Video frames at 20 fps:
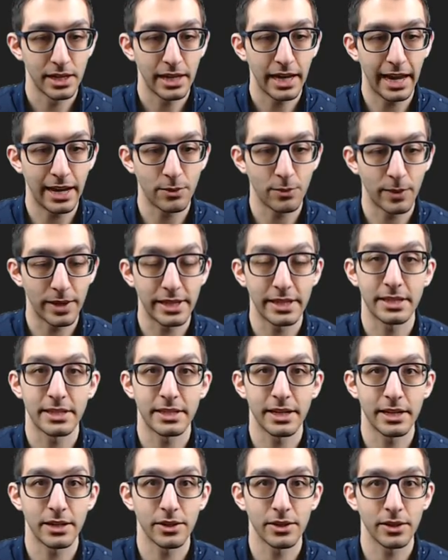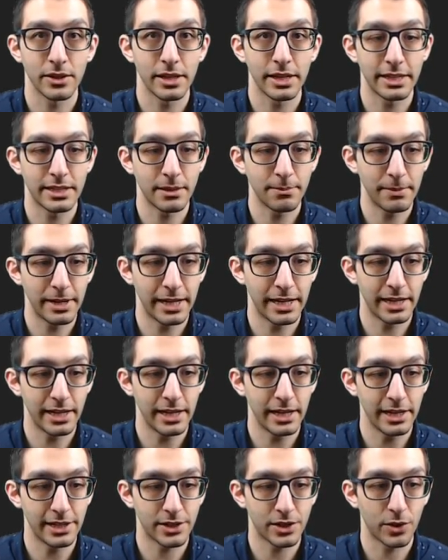and when the signal is emitted,
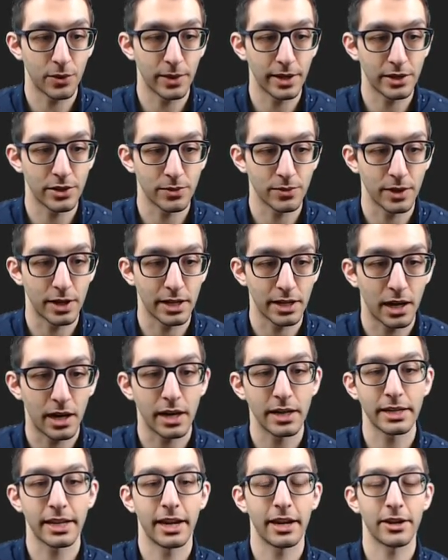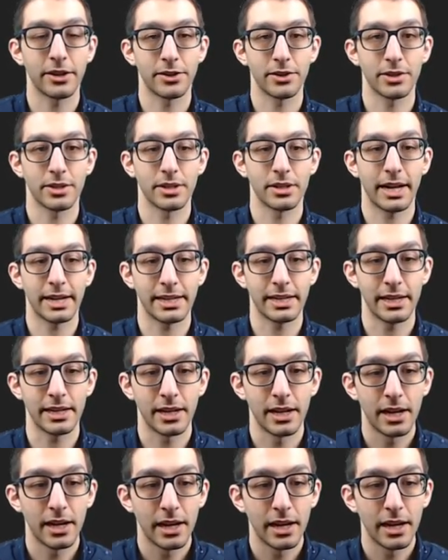it's going to run on character selected.